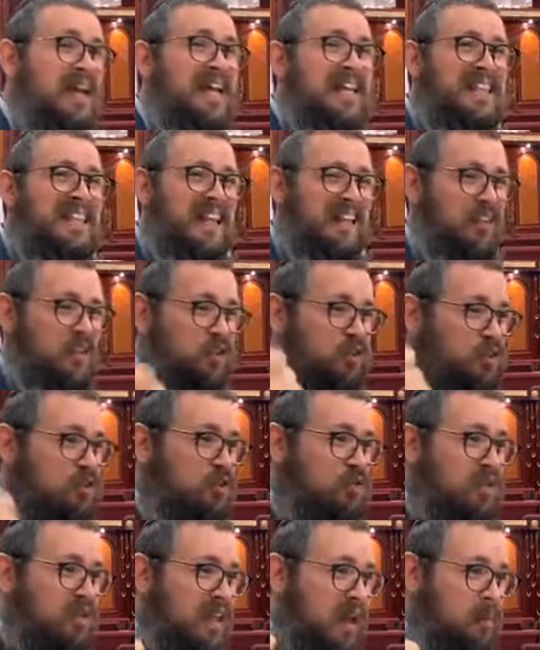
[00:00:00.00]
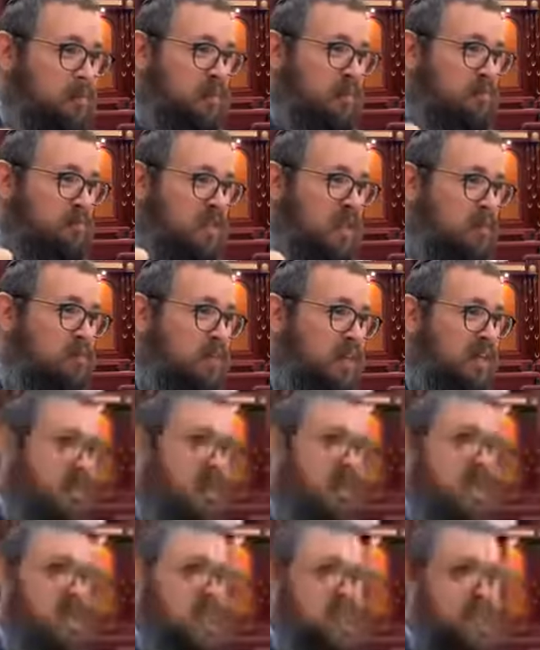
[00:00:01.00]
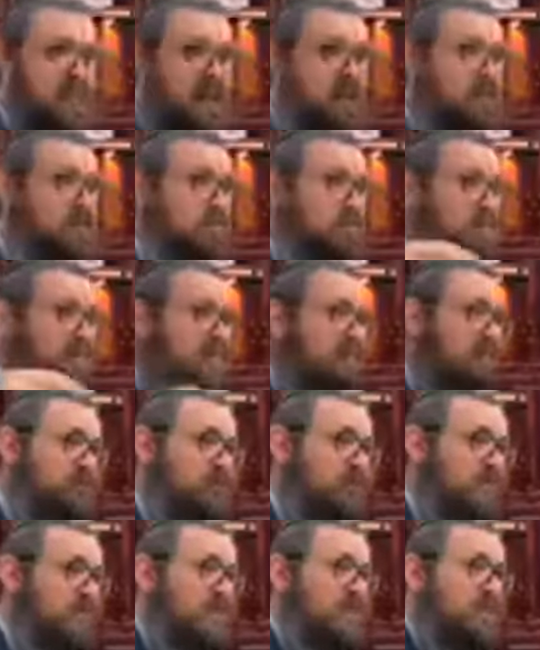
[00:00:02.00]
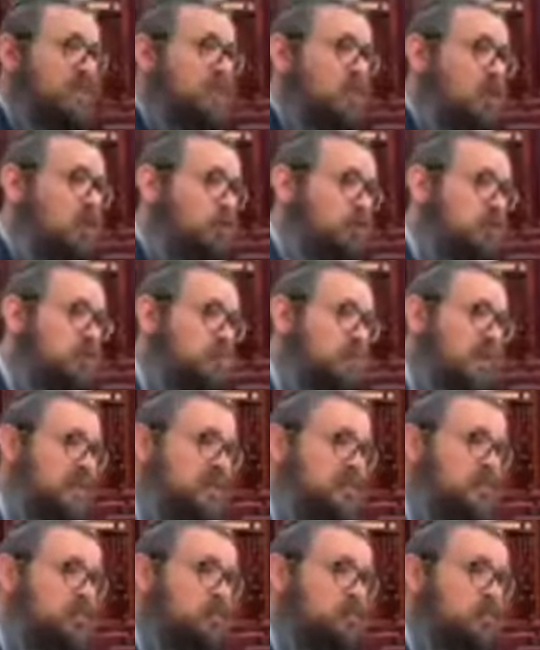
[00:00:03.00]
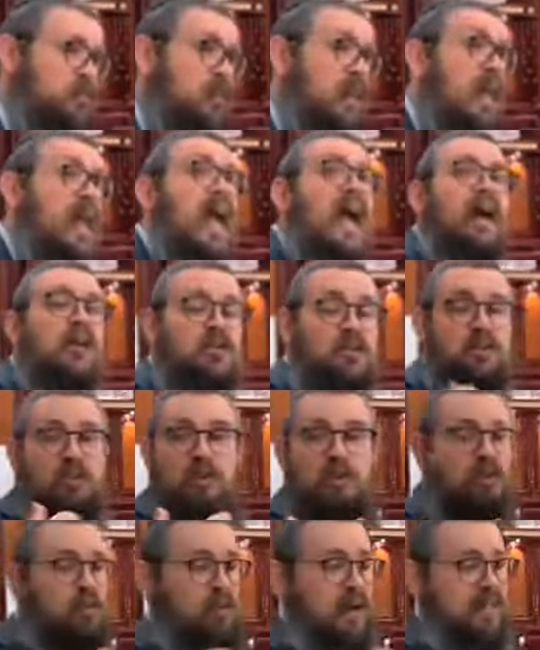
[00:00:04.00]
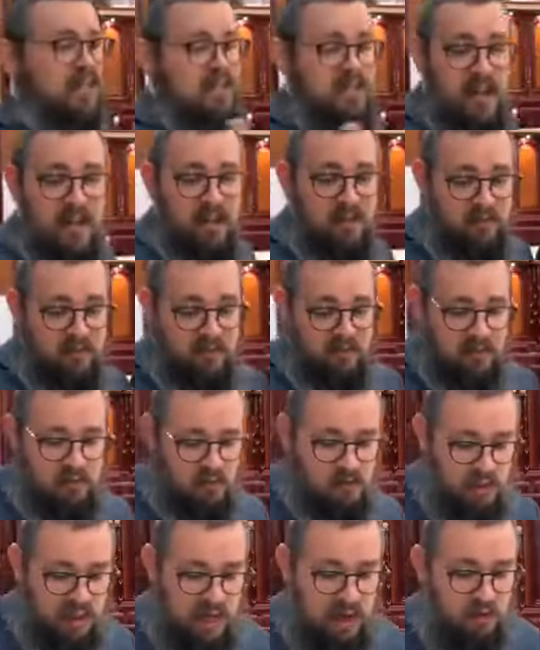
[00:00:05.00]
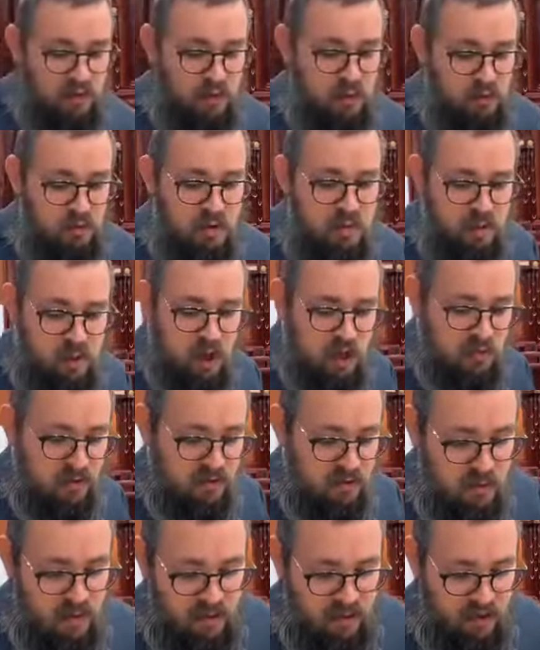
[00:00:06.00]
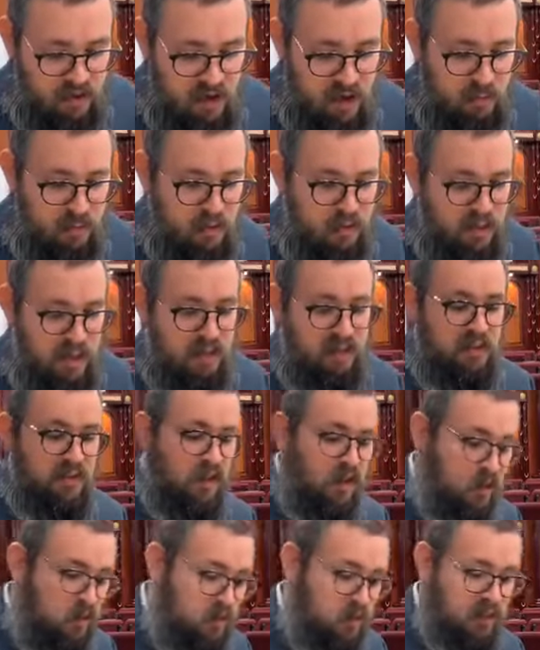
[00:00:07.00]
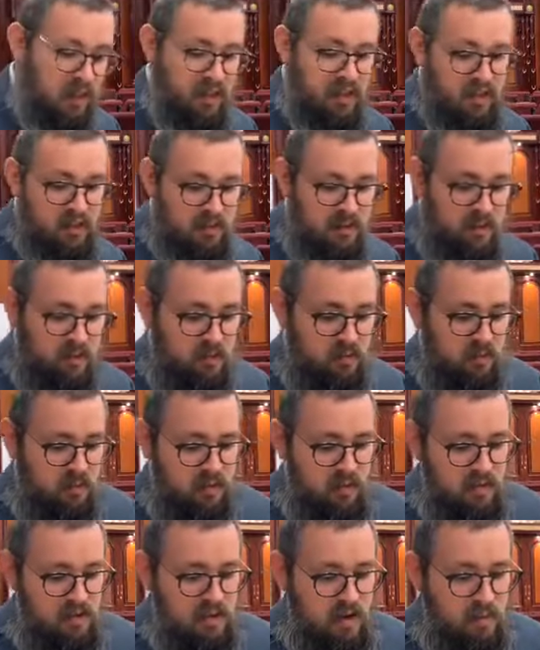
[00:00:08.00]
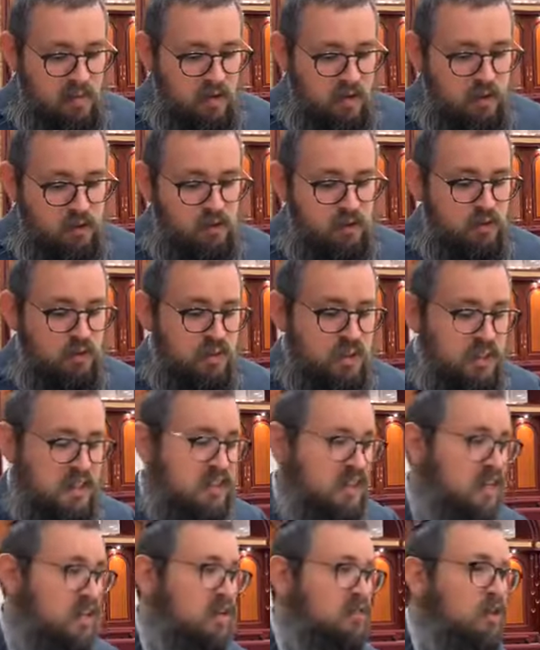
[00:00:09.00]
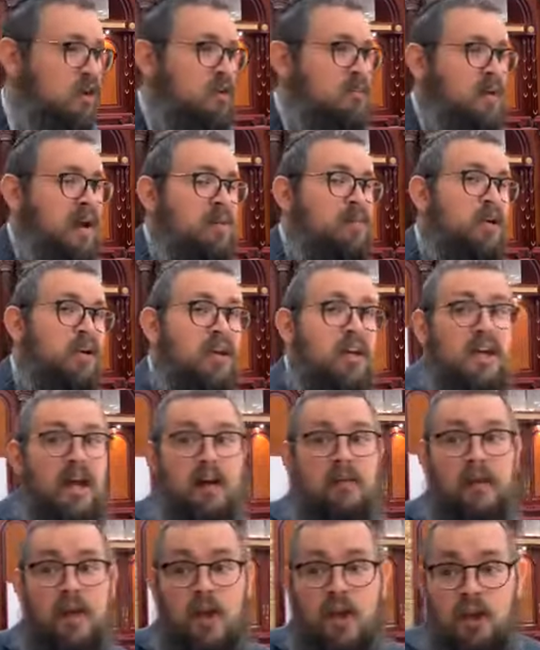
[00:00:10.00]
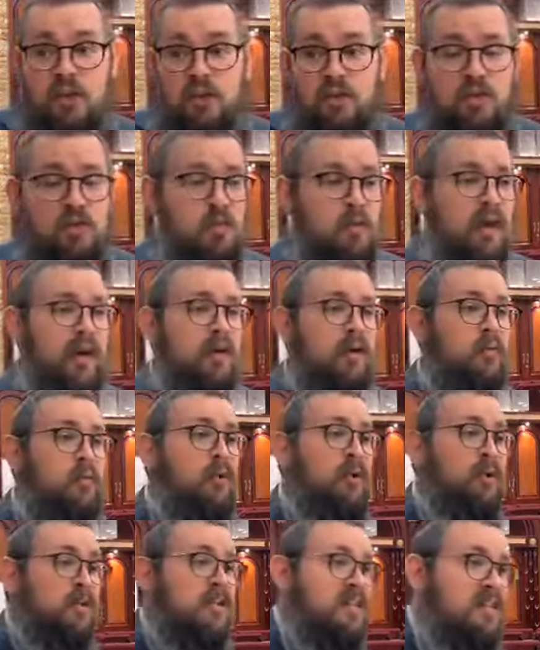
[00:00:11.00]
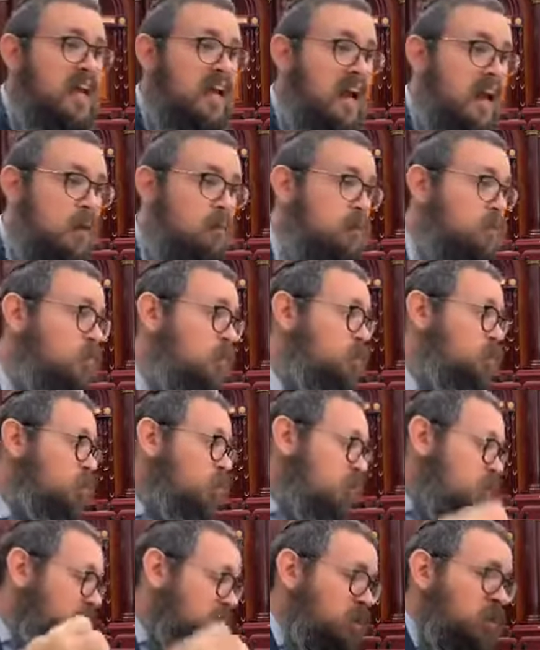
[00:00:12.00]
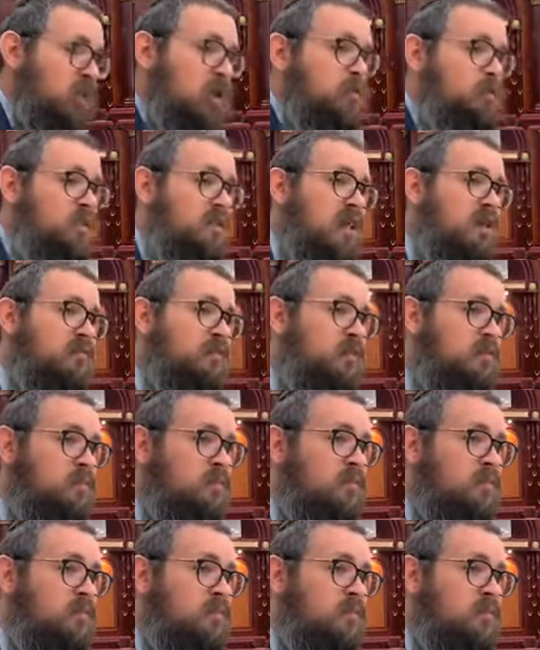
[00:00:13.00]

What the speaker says: That the true depth of something can be found specifically in the lowest place. So you might say, without the three Mishalim of the Mittler Rebbe, without the whole the Rebbe introducing this idea of Oir, Mayim, Rakia, true, where does that happen? When we're talking about the lowest level.